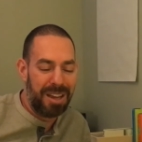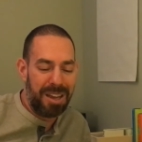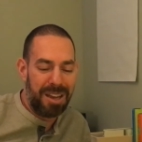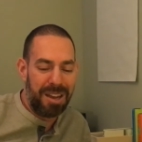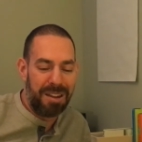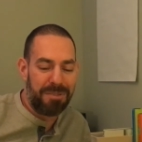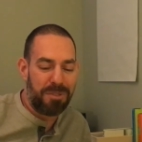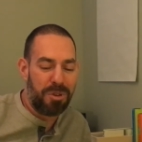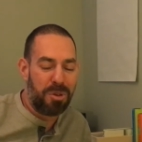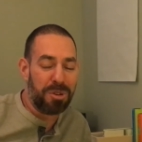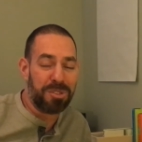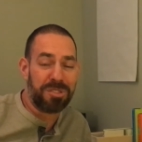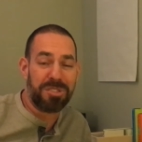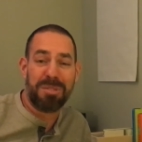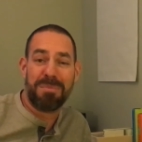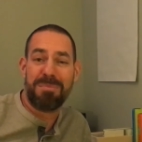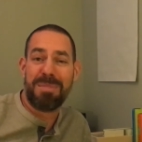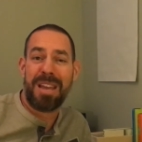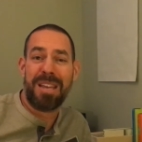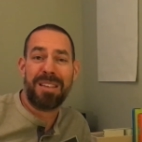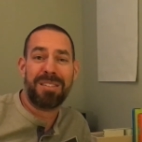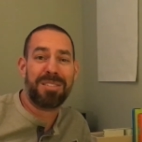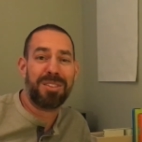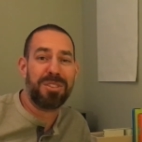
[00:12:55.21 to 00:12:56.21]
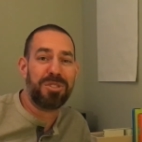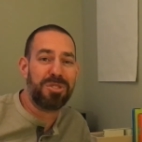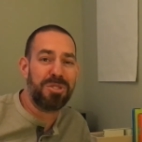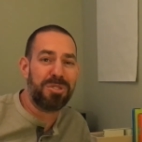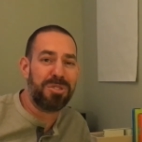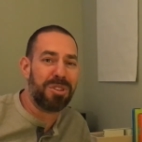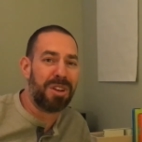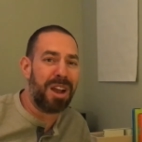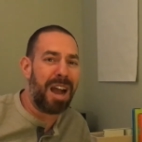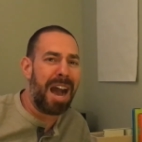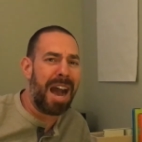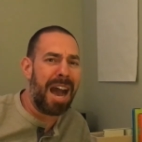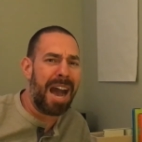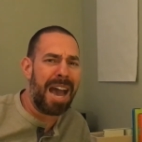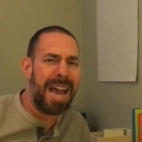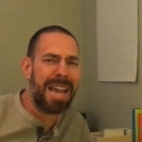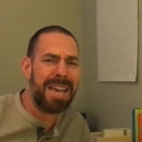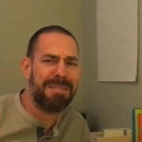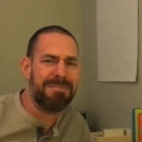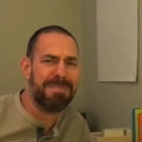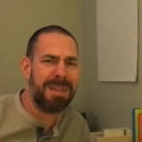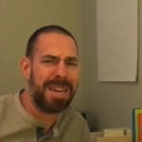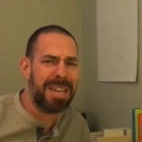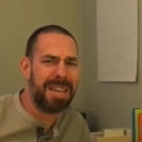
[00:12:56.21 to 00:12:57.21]
of course, La Mesa Junior High
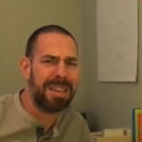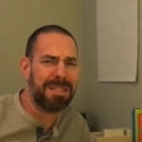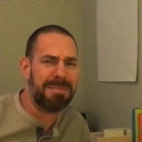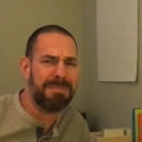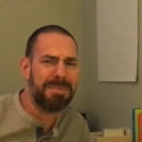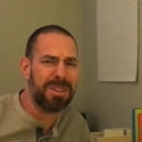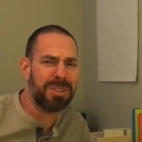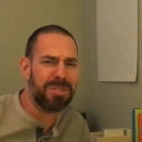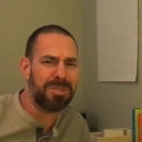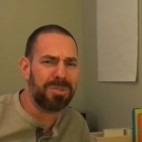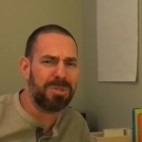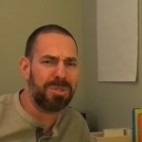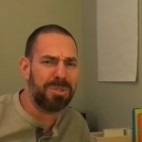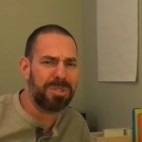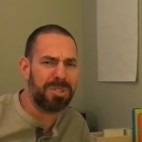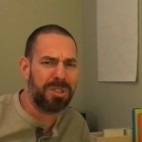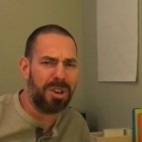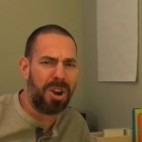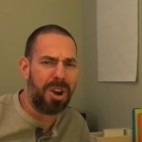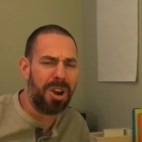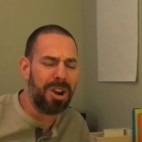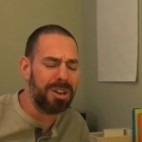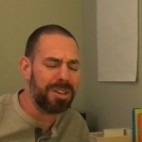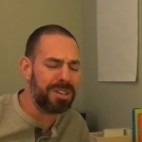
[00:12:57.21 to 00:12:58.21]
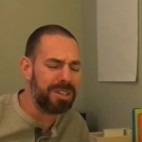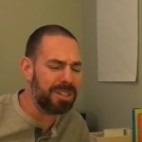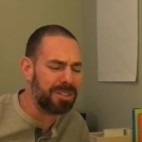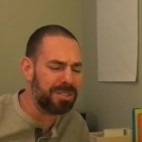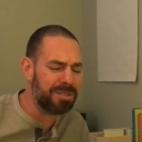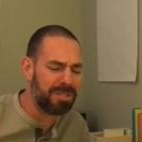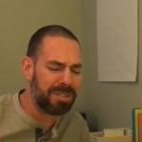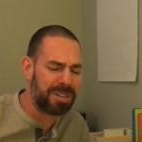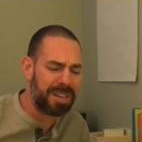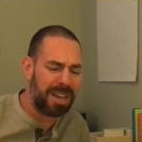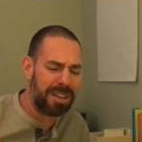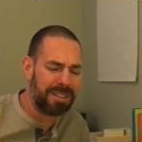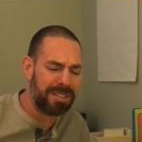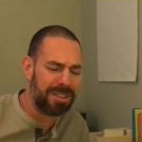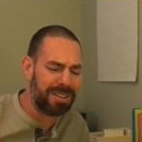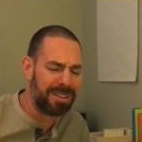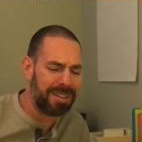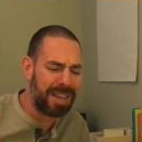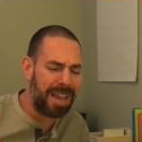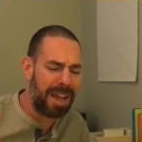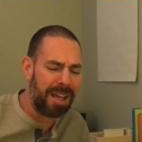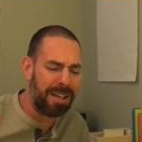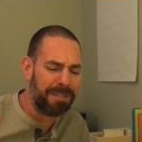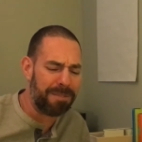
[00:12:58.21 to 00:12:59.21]
and many of the middle schools in the Hart District out there in
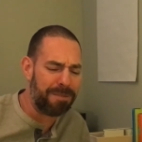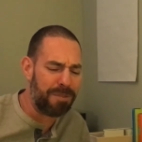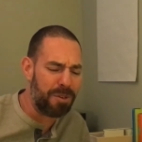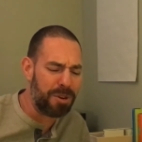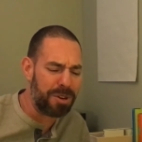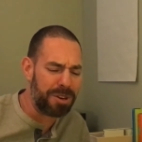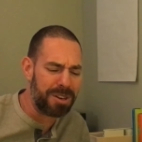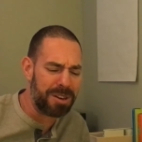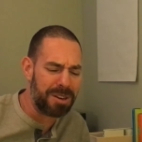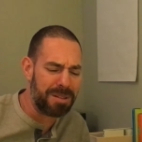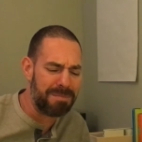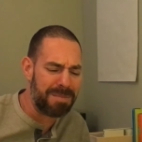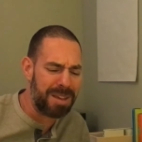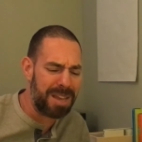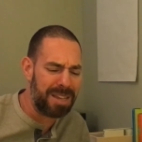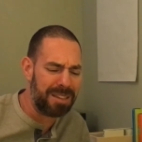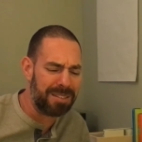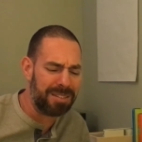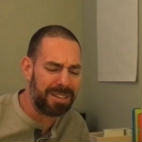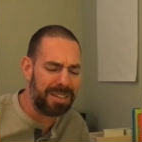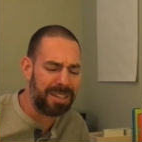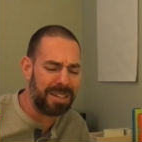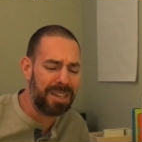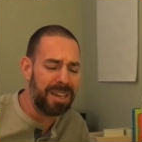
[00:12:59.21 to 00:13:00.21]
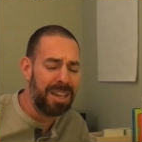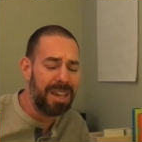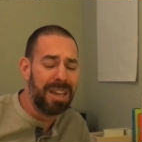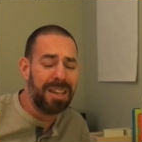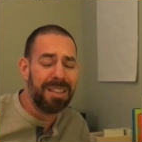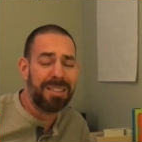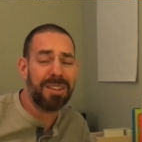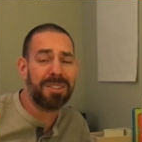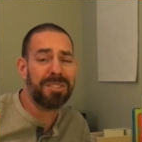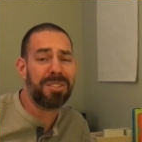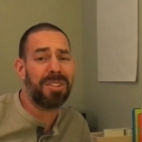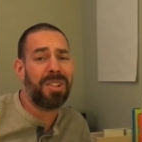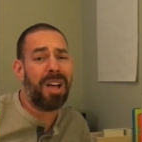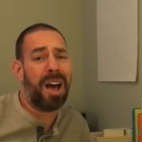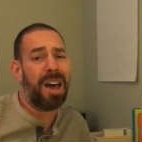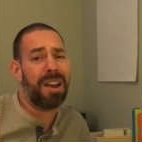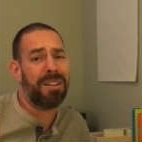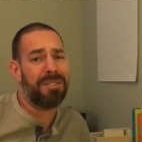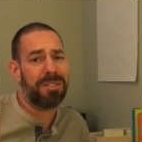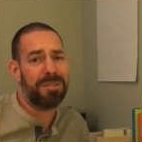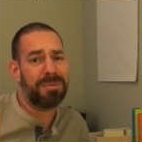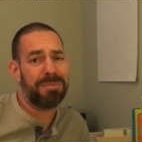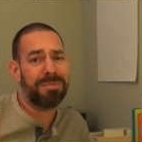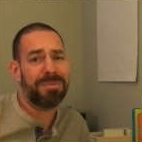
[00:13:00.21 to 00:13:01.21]
California are amazing. There's a lot
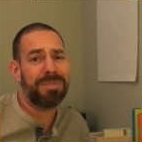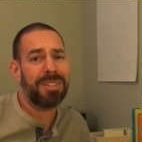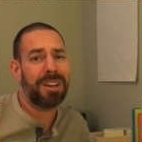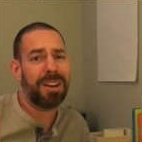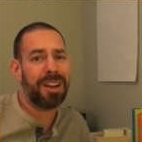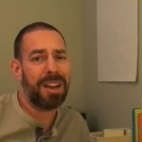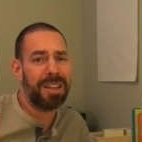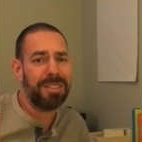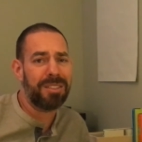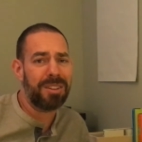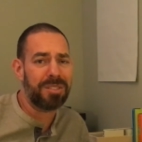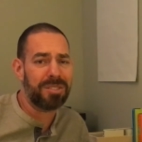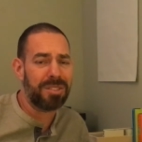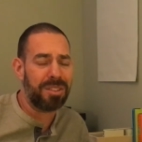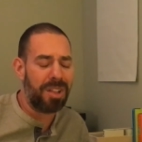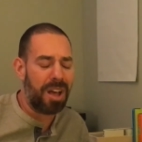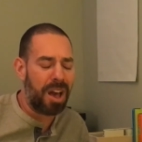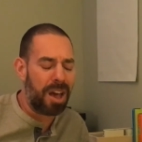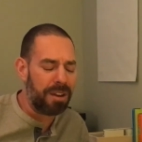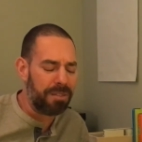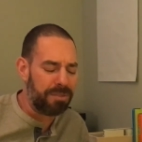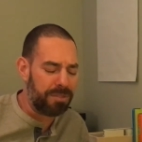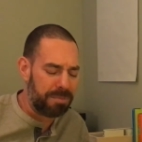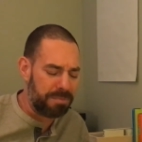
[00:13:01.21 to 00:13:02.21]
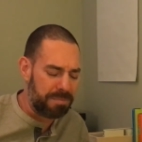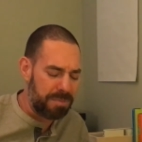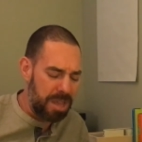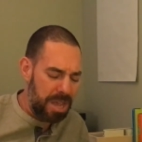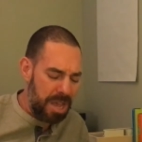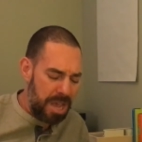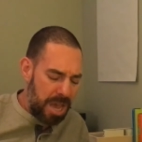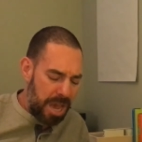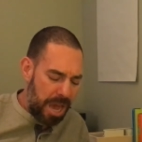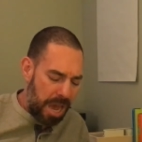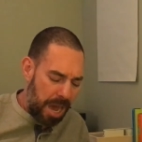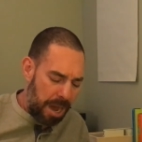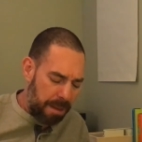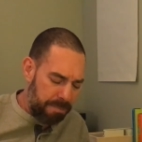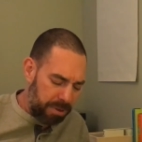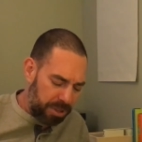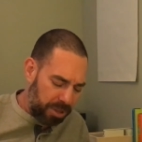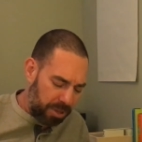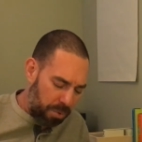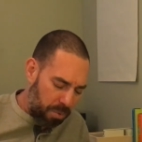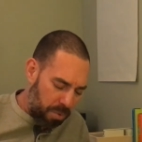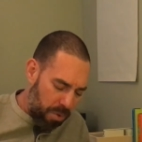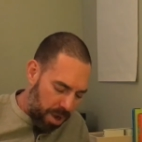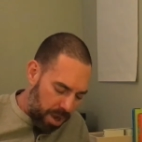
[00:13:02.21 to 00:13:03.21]
of them. All right, there's a lot of them. Uh, um, but
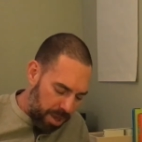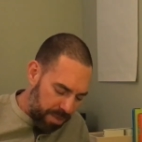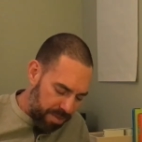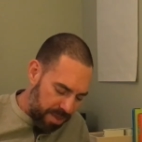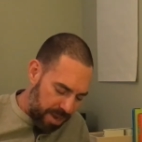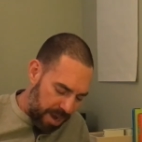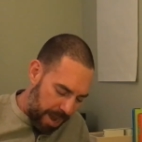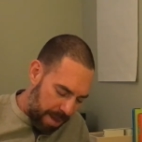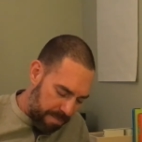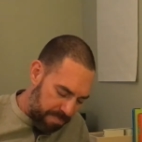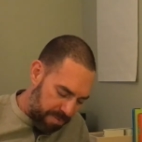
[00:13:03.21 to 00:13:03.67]
the one that I